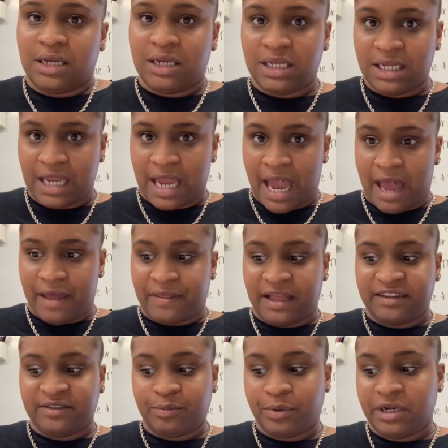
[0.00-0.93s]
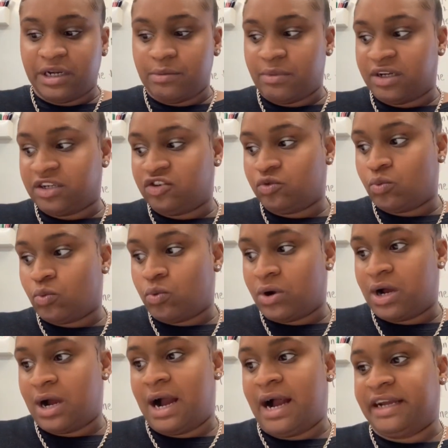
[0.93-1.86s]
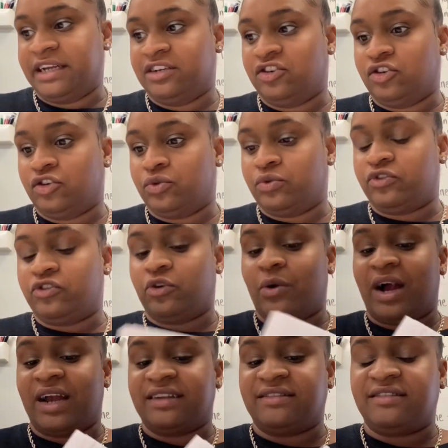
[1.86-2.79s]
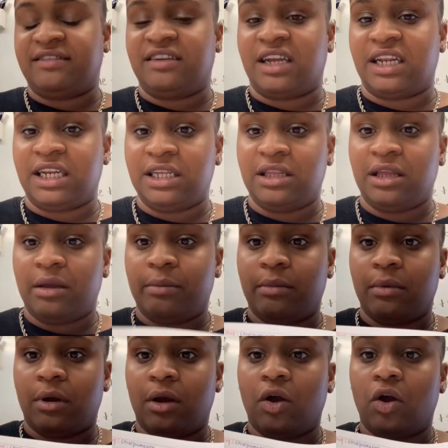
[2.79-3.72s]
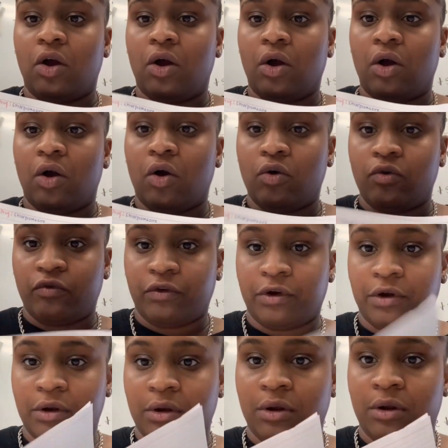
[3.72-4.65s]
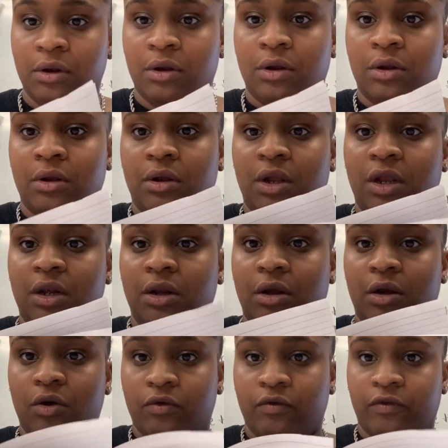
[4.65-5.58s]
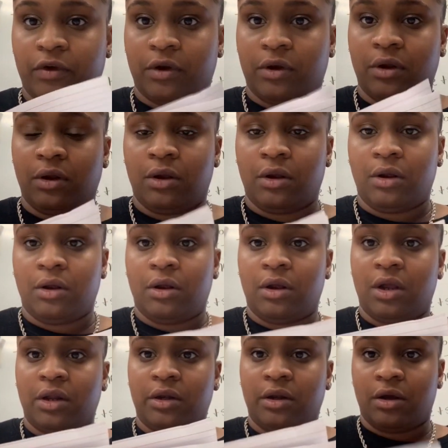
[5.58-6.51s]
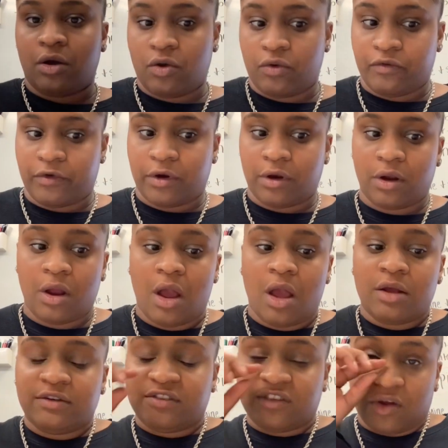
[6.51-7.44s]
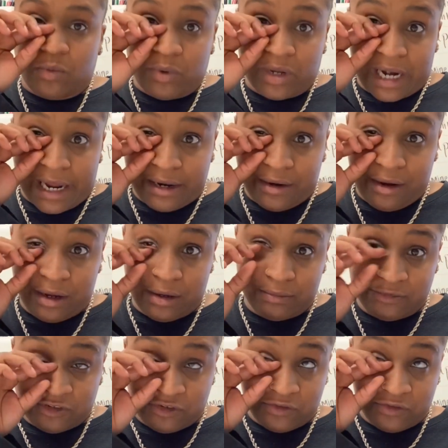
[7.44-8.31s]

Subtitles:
yeah, that's pretty much what I do. So I study them over and over and over. So when I come to